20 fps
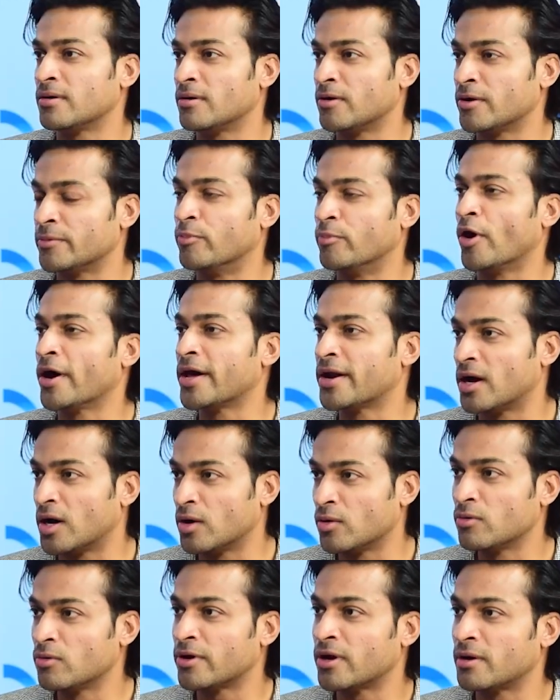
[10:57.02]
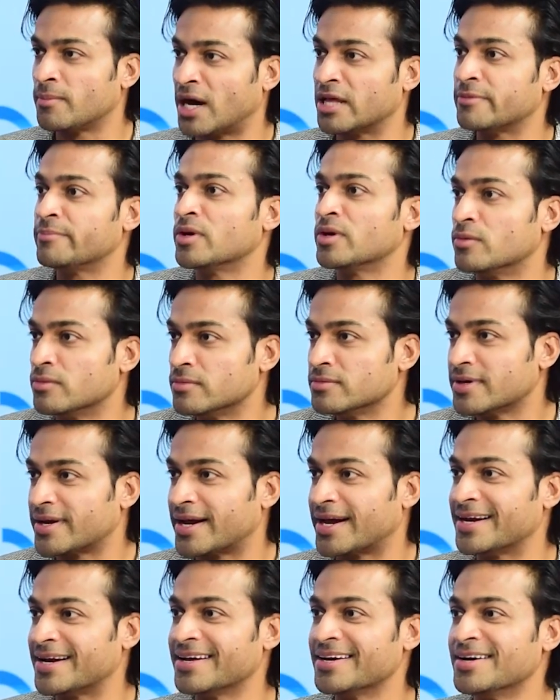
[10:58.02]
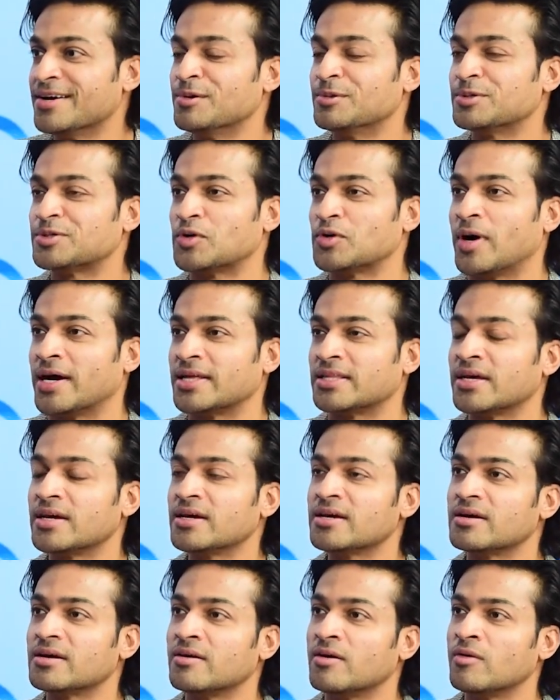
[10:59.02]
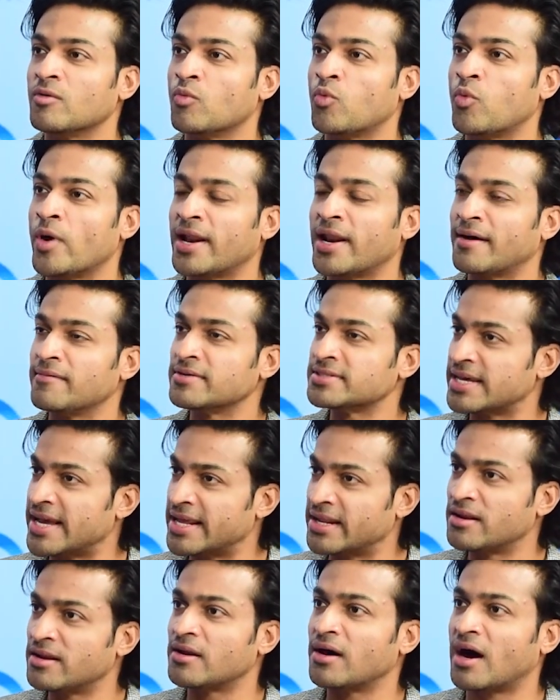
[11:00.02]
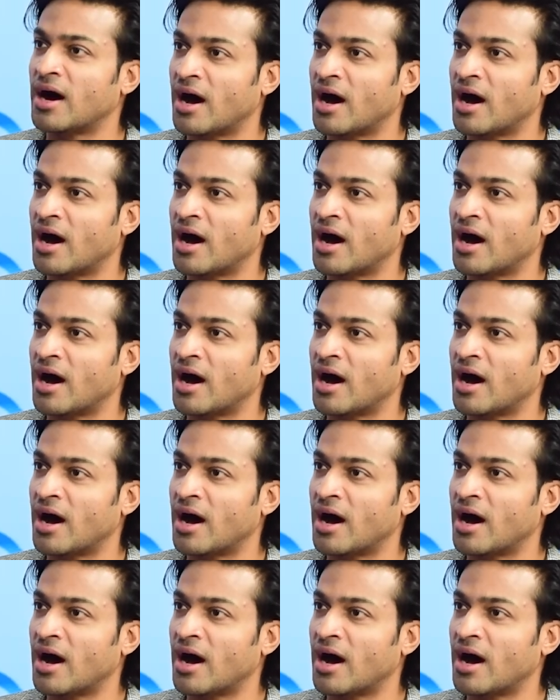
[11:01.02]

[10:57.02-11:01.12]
aur boy raha hu aur ab aadmi hu, right? So I think when I was 18 and a